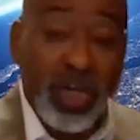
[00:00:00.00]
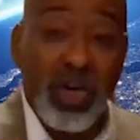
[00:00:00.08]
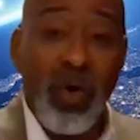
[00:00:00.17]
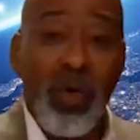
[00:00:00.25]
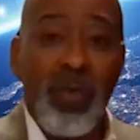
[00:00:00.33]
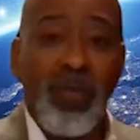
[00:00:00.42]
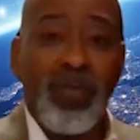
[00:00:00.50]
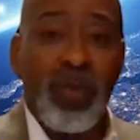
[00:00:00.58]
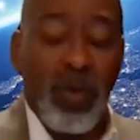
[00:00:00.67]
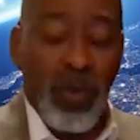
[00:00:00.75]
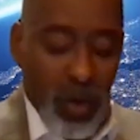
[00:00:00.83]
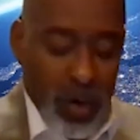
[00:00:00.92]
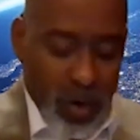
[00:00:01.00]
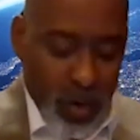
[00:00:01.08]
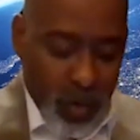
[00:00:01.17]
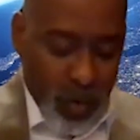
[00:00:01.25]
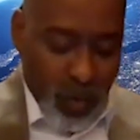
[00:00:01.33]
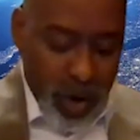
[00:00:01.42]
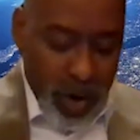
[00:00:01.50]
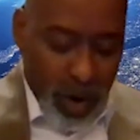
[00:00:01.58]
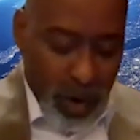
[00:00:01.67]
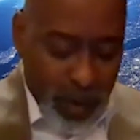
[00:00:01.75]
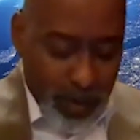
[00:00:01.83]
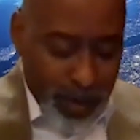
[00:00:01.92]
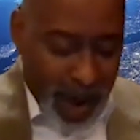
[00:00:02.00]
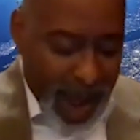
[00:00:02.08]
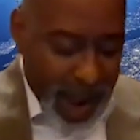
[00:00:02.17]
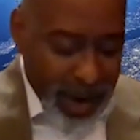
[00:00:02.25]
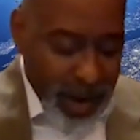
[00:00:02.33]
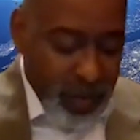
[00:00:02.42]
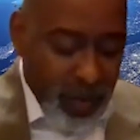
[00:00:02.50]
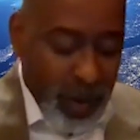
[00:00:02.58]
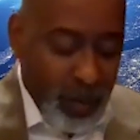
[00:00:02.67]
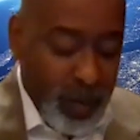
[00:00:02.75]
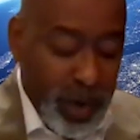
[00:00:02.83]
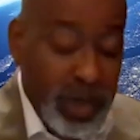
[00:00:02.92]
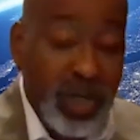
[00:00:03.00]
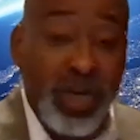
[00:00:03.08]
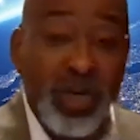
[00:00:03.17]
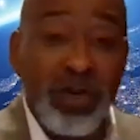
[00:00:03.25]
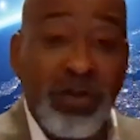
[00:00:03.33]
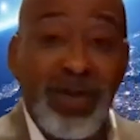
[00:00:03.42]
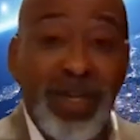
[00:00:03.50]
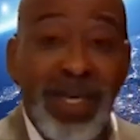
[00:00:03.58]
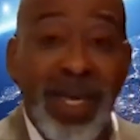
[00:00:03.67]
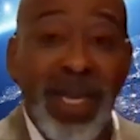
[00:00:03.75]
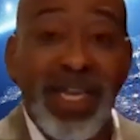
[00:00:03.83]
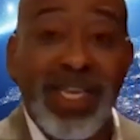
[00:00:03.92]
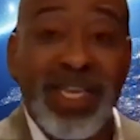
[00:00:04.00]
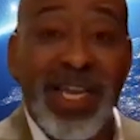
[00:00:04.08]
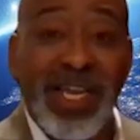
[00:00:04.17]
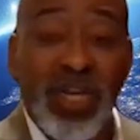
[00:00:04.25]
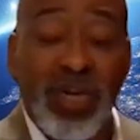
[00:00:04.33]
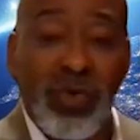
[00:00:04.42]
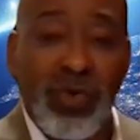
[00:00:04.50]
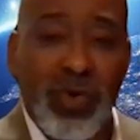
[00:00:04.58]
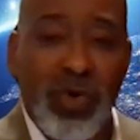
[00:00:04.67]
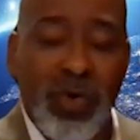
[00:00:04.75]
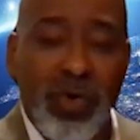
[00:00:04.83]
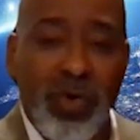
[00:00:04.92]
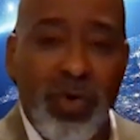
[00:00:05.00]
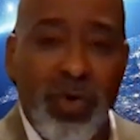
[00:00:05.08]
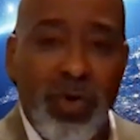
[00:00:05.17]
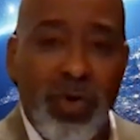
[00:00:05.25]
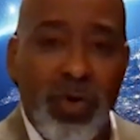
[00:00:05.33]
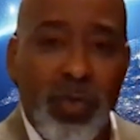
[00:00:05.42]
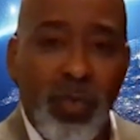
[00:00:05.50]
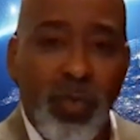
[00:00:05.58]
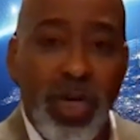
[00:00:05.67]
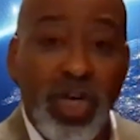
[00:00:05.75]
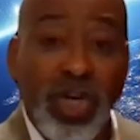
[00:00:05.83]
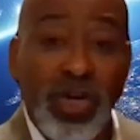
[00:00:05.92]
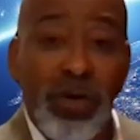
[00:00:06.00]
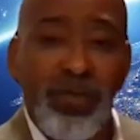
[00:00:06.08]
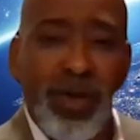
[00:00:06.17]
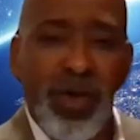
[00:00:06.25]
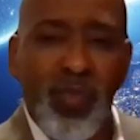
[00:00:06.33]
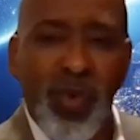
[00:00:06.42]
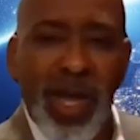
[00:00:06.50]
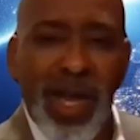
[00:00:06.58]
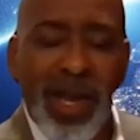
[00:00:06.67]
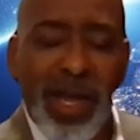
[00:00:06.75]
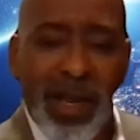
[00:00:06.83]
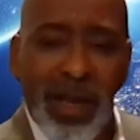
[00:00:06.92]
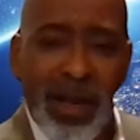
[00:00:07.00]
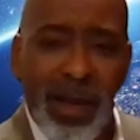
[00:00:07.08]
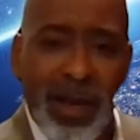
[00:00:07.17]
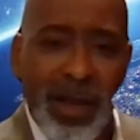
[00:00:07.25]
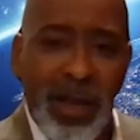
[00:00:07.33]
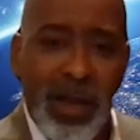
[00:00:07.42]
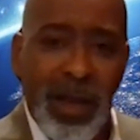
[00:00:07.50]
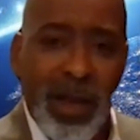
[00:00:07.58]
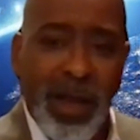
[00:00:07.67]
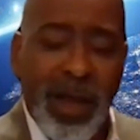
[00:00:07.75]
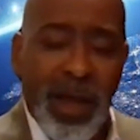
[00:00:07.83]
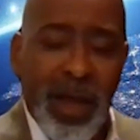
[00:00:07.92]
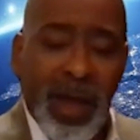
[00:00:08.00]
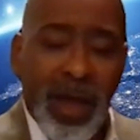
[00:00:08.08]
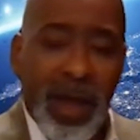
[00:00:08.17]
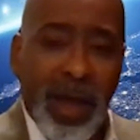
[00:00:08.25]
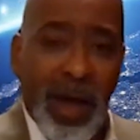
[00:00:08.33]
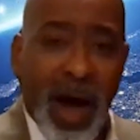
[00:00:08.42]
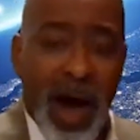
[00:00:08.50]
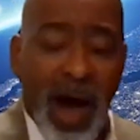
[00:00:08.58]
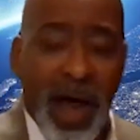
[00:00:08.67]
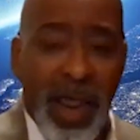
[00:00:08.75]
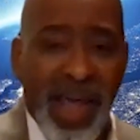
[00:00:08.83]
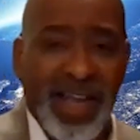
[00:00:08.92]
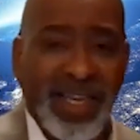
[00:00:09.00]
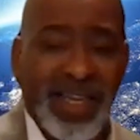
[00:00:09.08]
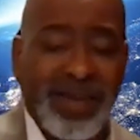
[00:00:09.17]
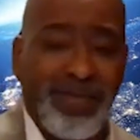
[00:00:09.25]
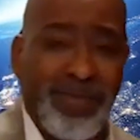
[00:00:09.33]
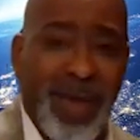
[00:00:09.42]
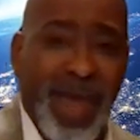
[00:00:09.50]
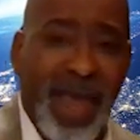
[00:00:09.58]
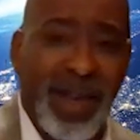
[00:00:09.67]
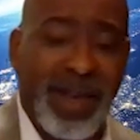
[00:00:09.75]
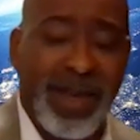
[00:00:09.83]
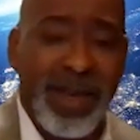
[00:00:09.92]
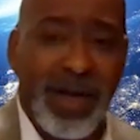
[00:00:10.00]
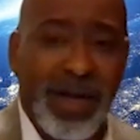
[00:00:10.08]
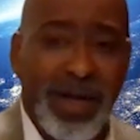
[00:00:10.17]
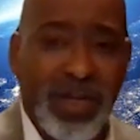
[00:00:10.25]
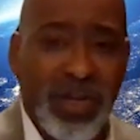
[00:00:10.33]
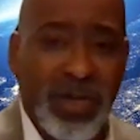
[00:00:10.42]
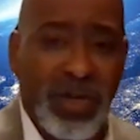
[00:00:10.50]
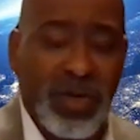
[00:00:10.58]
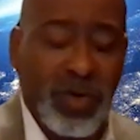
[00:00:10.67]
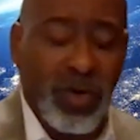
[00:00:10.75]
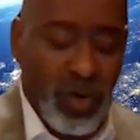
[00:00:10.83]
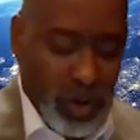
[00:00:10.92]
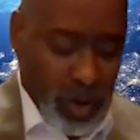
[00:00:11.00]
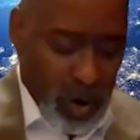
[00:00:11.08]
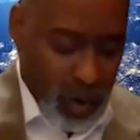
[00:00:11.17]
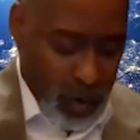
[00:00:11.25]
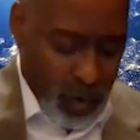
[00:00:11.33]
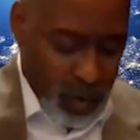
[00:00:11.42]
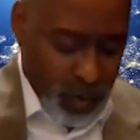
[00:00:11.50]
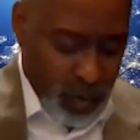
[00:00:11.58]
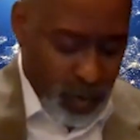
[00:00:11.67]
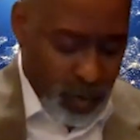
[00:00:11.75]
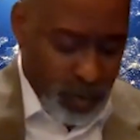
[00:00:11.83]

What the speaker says: So we are reminded that we should be intentional, we should be willing, and God has commanded us to go.